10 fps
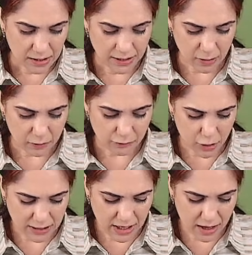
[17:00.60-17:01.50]
Now,
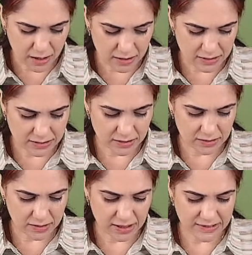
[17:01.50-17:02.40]
what are
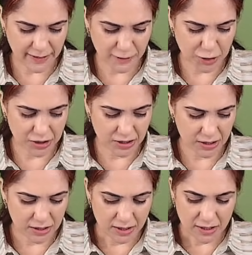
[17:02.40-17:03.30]
the
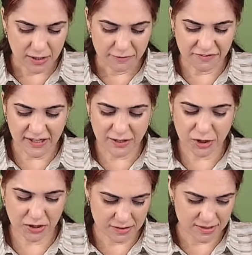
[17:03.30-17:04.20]
essential
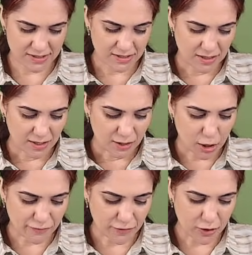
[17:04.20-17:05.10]
features
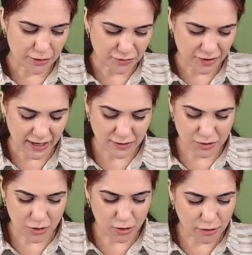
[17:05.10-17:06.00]
of a
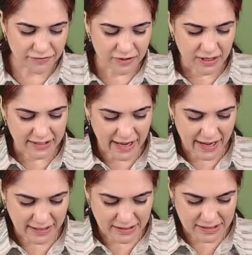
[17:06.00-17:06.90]
contract of
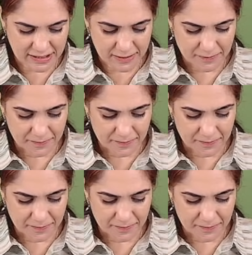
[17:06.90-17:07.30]
guarantee?